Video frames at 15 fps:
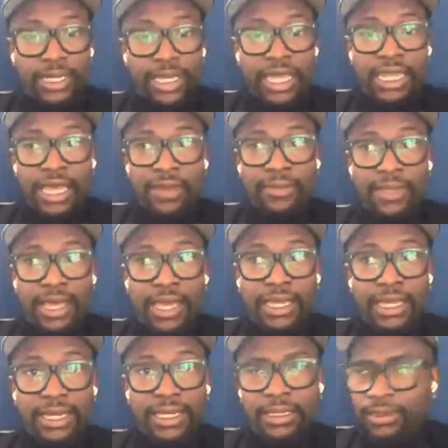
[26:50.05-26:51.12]
And I'm
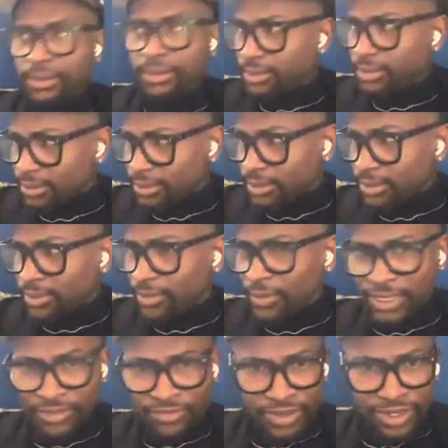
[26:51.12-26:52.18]
like,
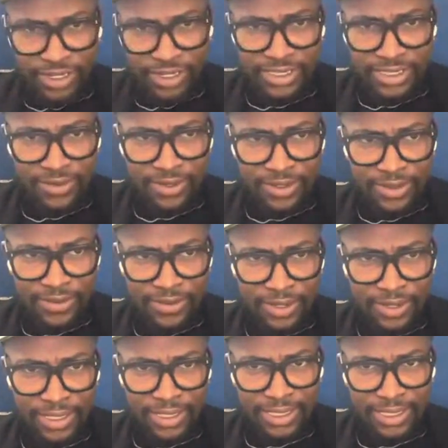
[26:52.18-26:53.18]
what the fuck is going on?